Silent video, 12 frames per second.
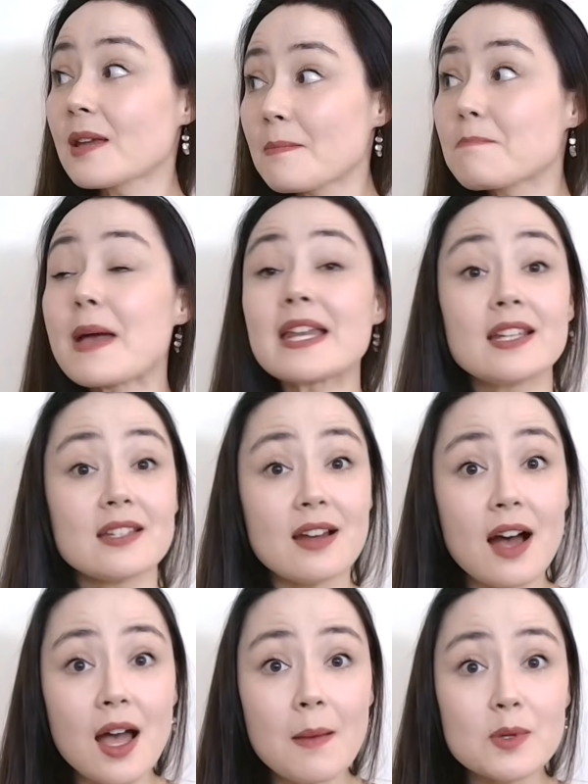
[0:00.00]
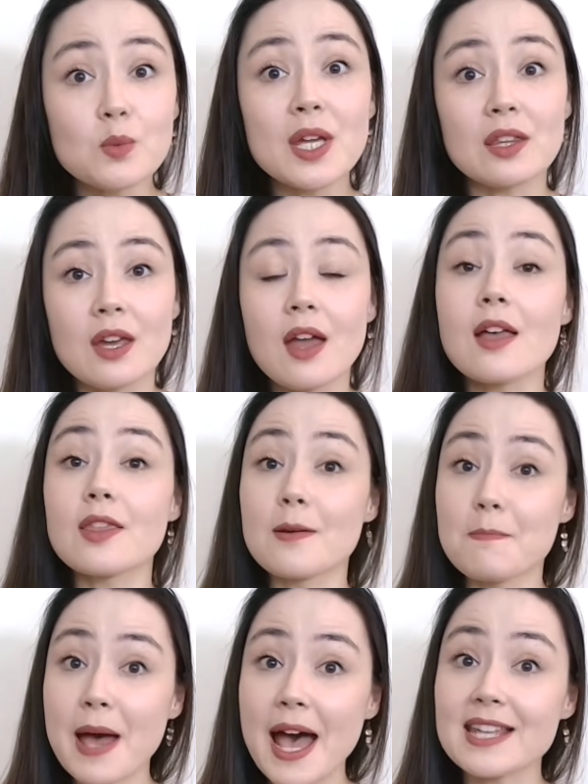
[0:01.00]
Many times with the
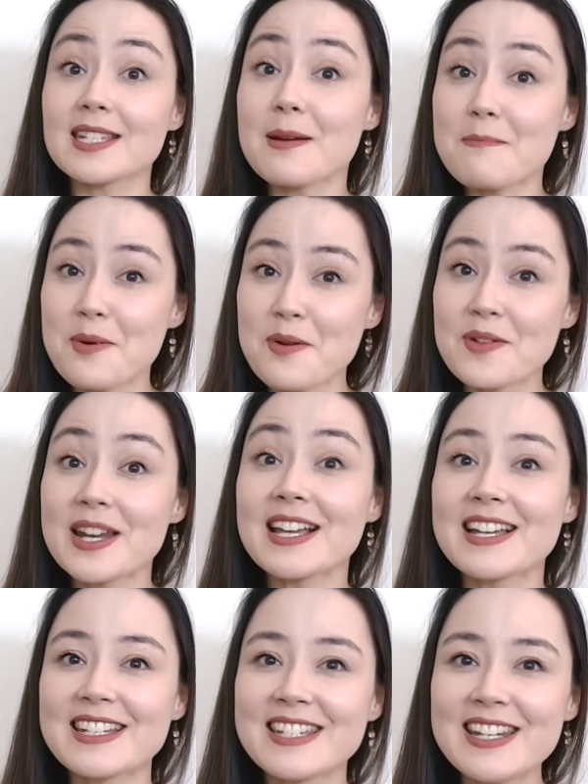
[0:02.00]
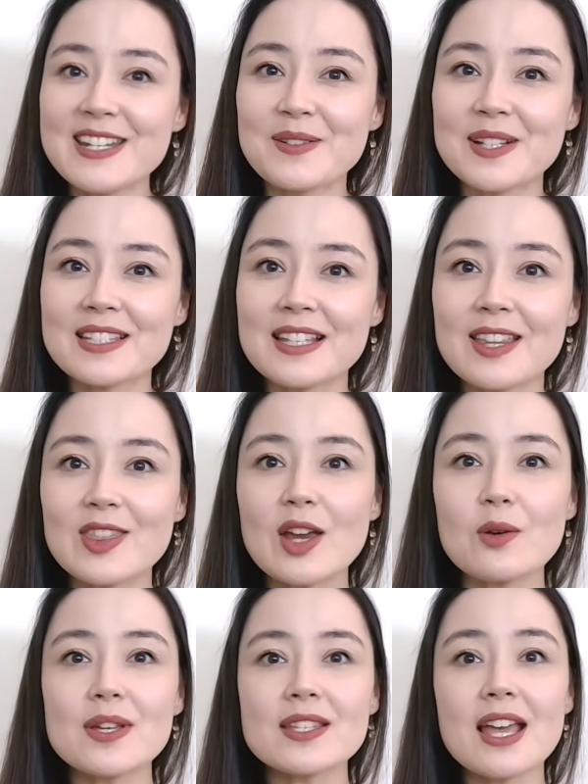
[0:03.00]
past perfect continuous,
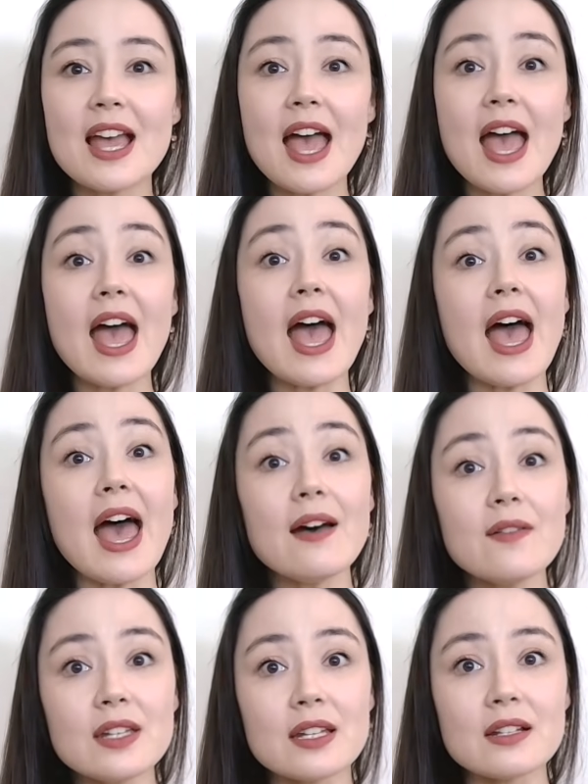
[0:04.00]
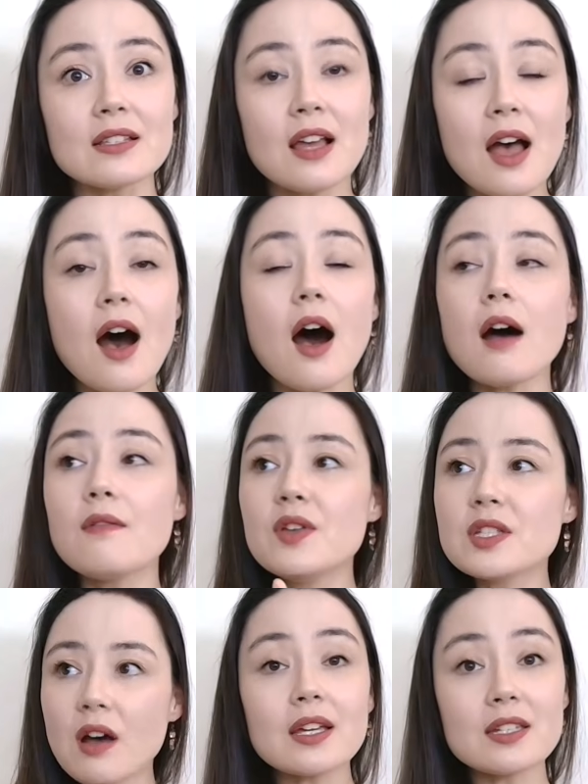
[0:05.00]
there is evidence of
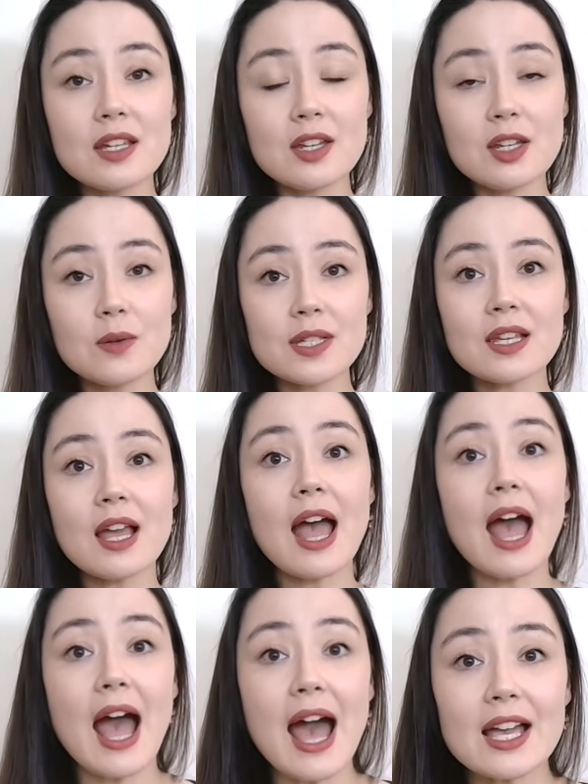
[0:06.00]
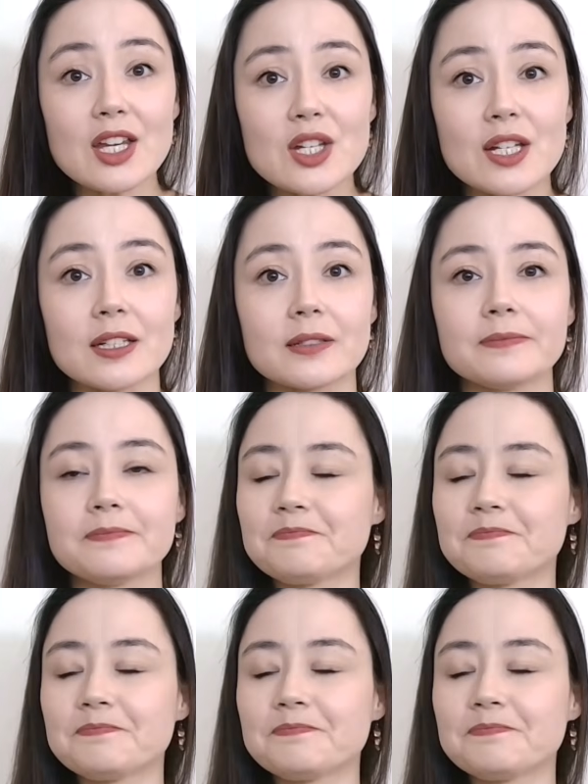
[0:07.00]
this continuous action.